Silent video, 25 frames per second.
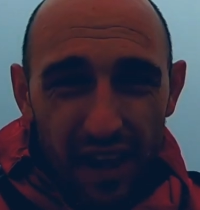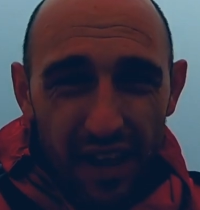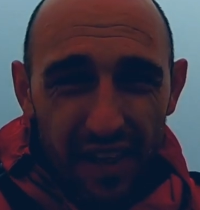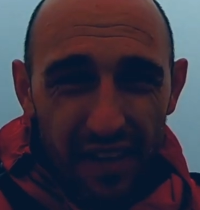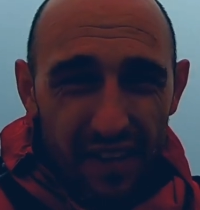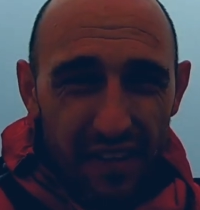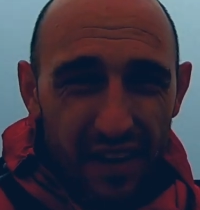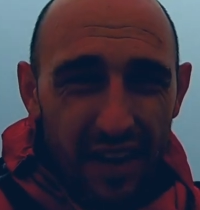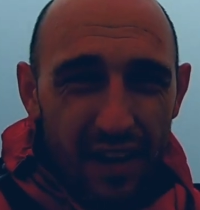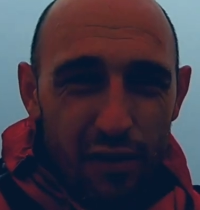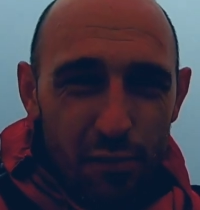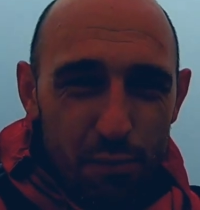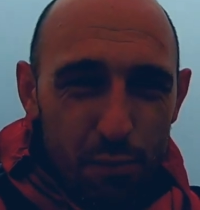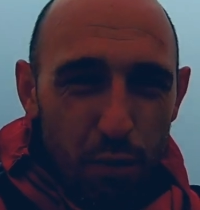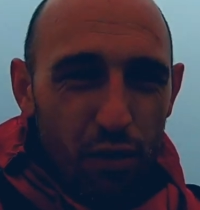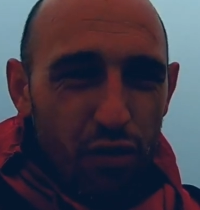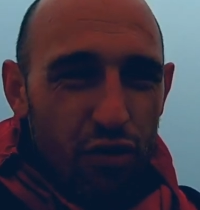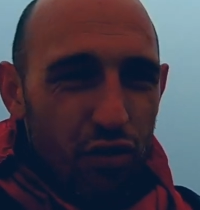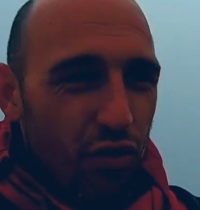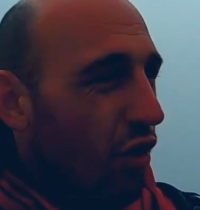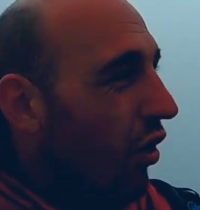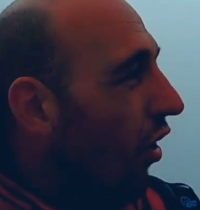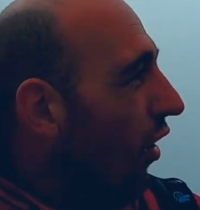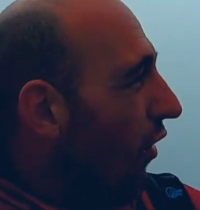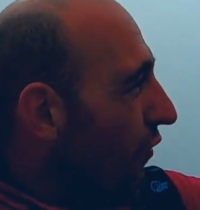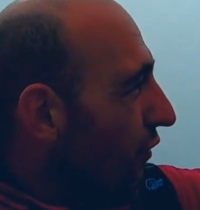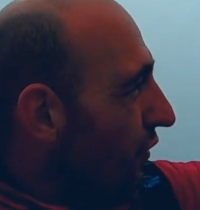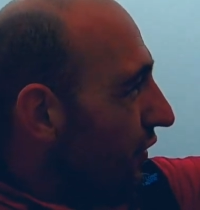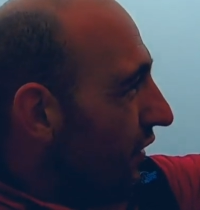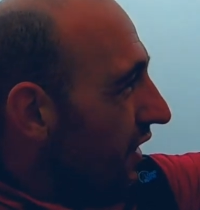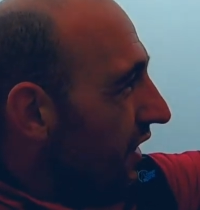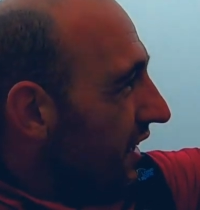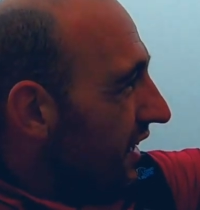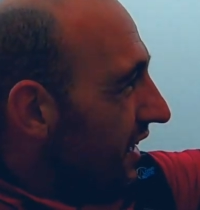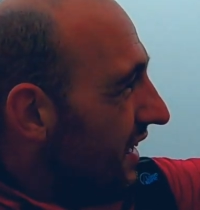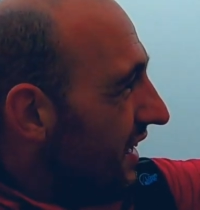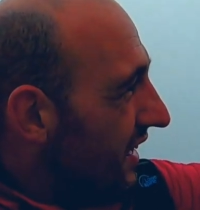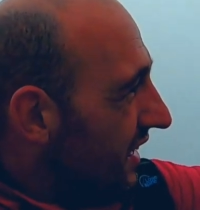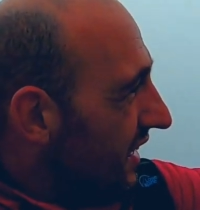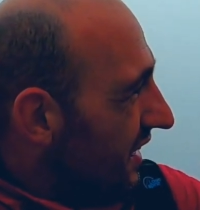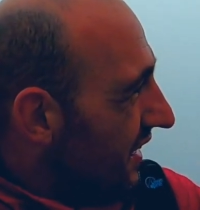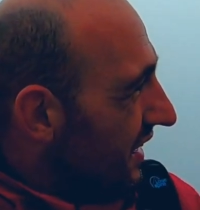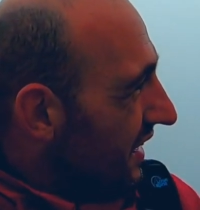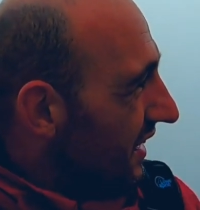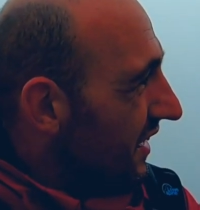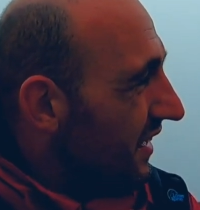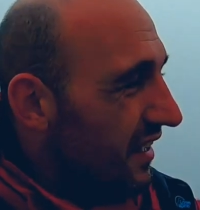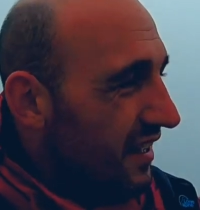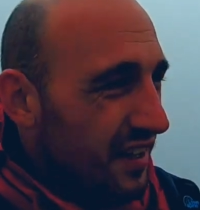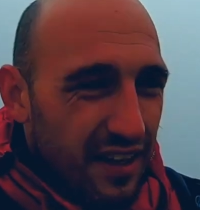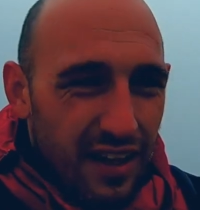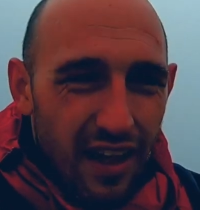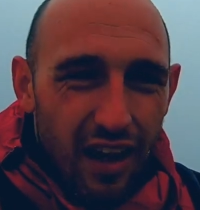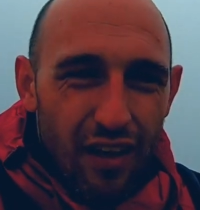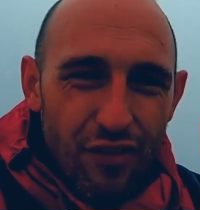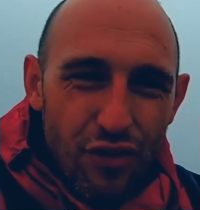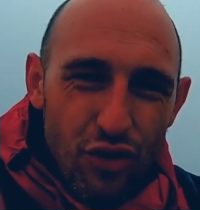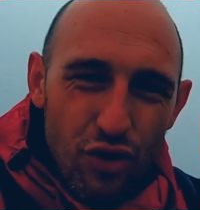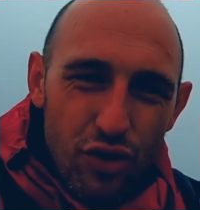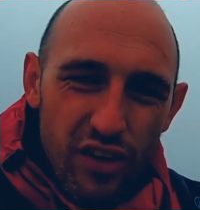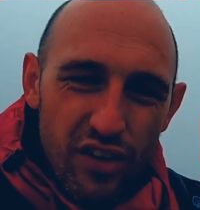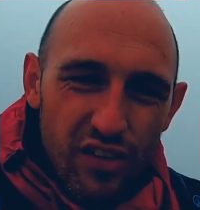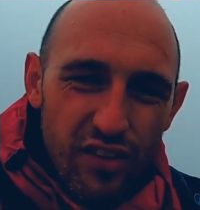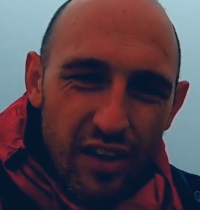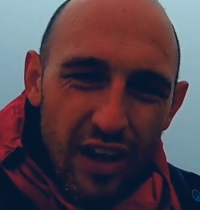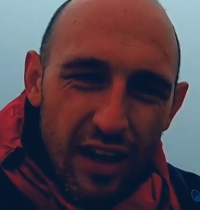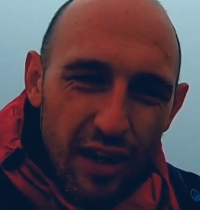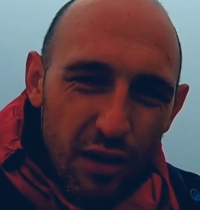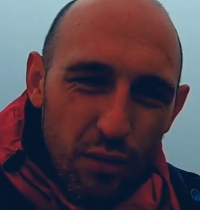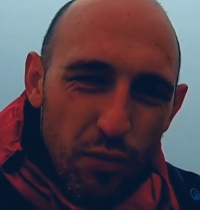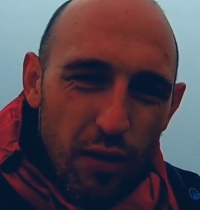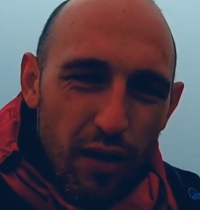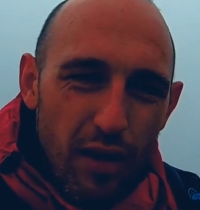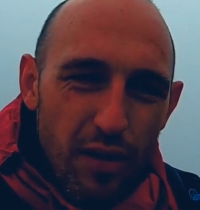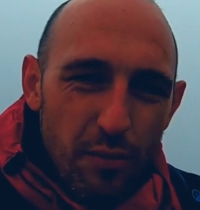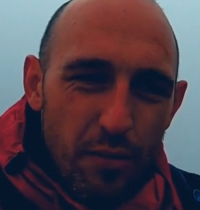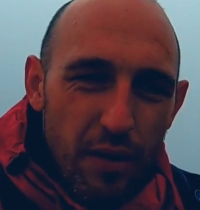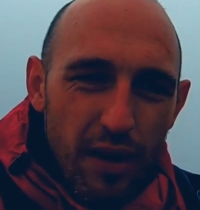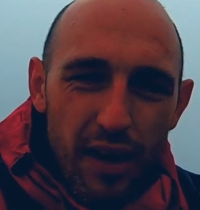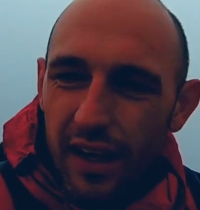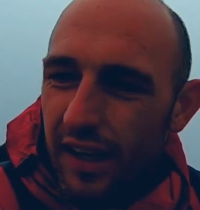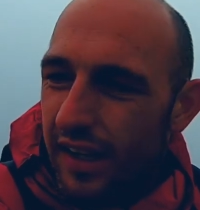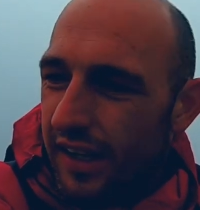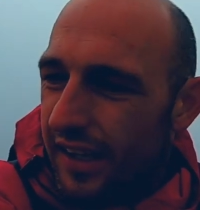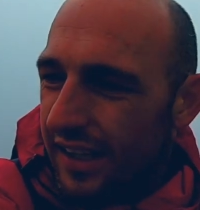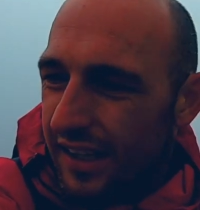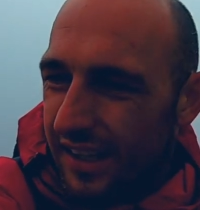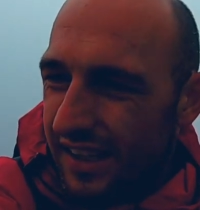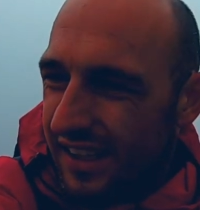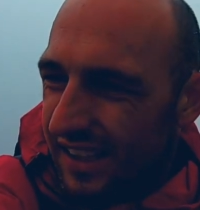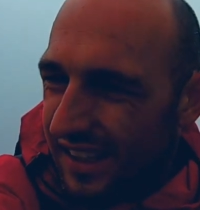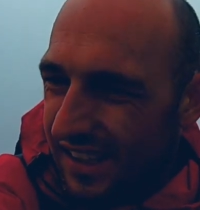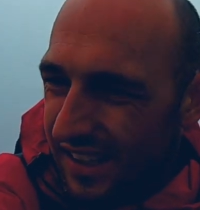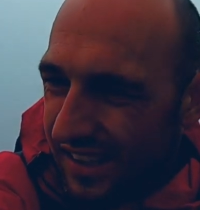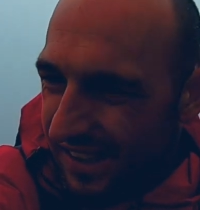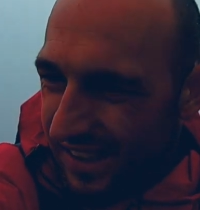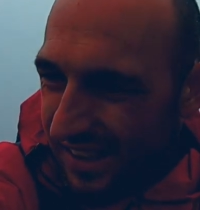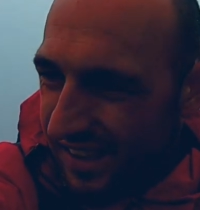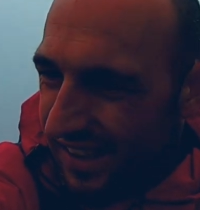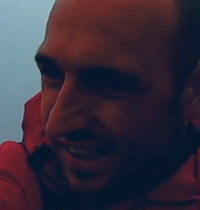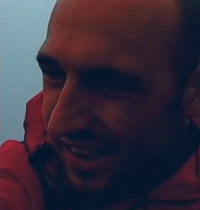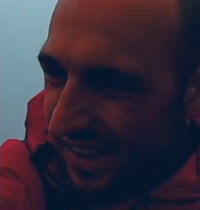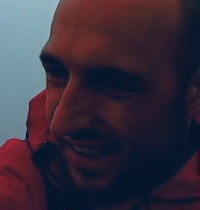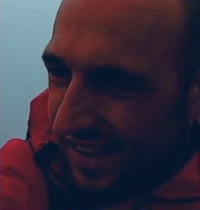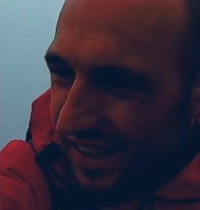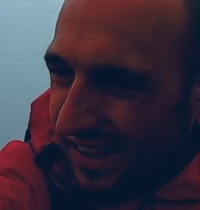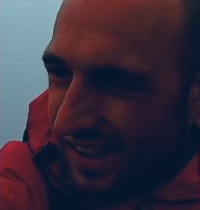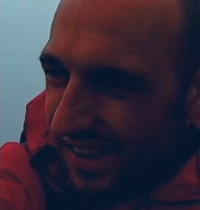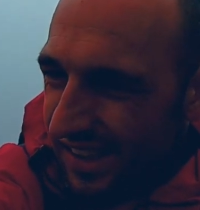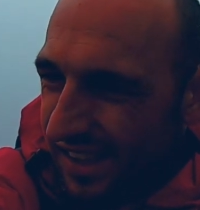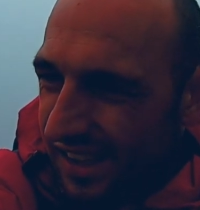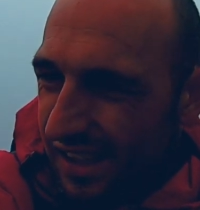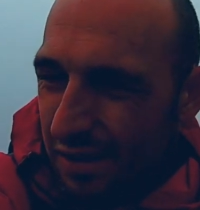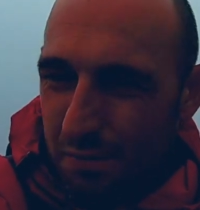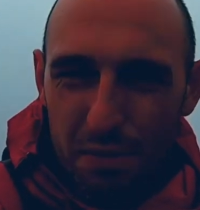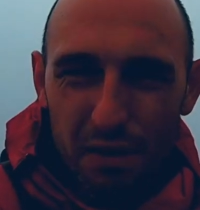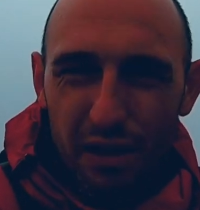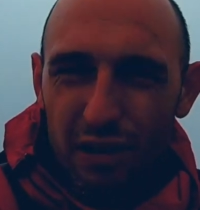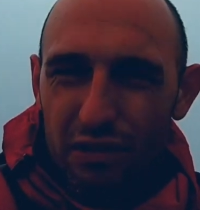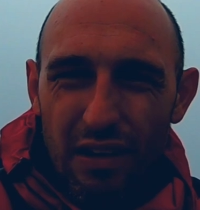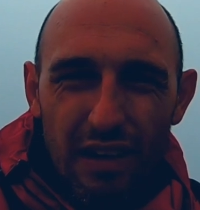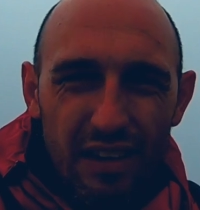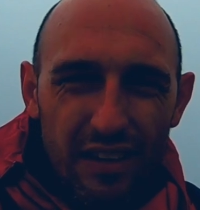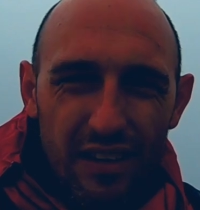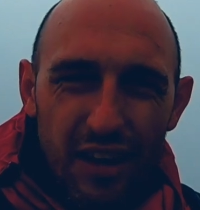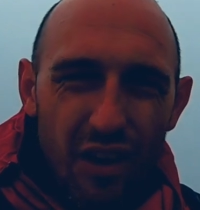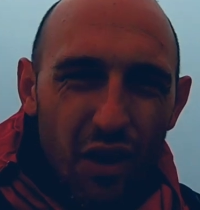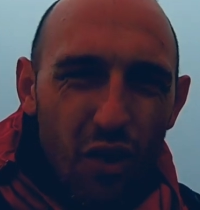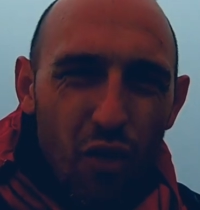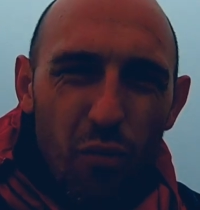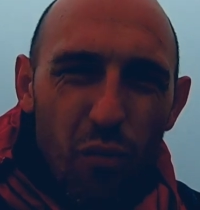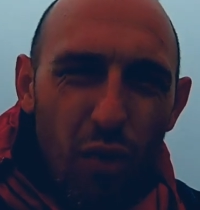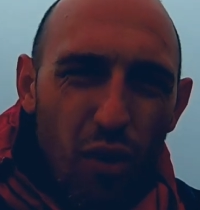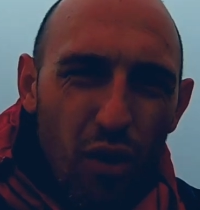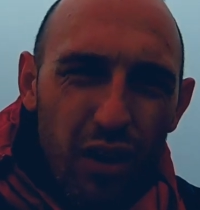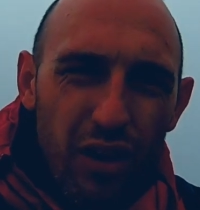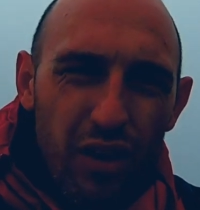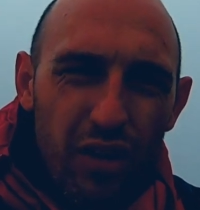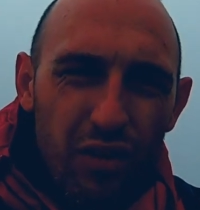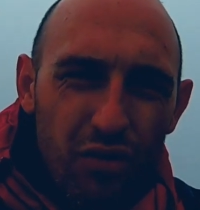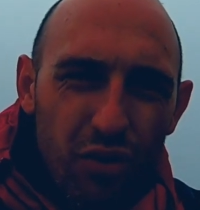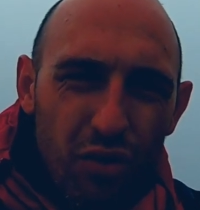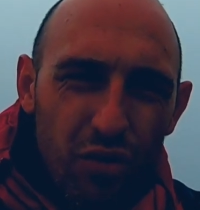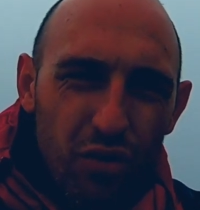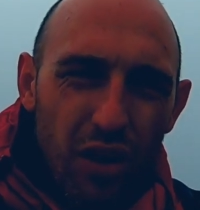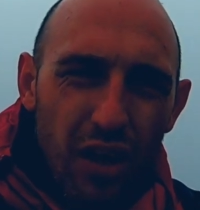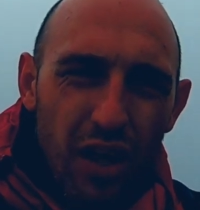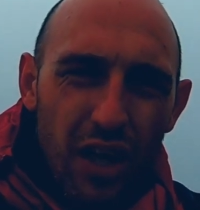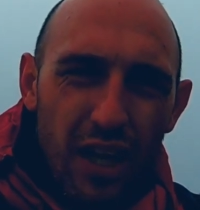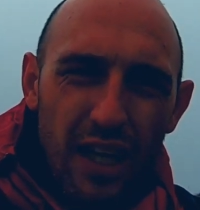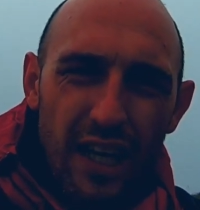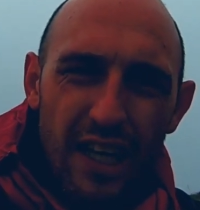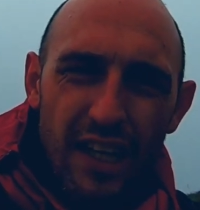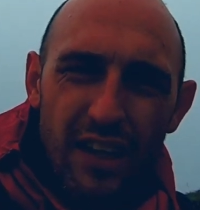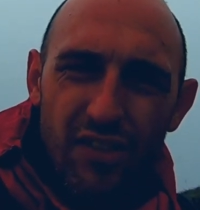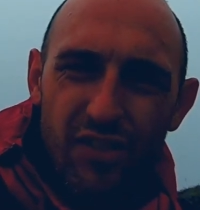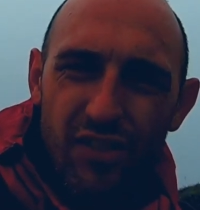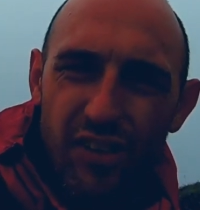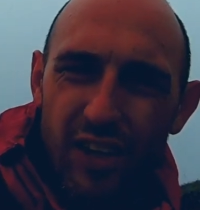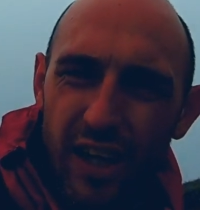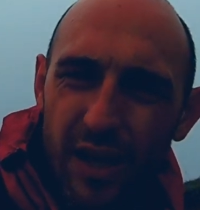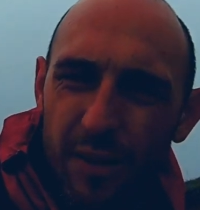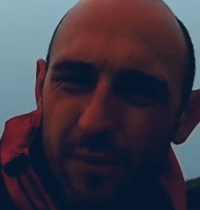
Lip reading: that this burns it off. Get a view at the second one, but it's been quagged in all morning, so I can't see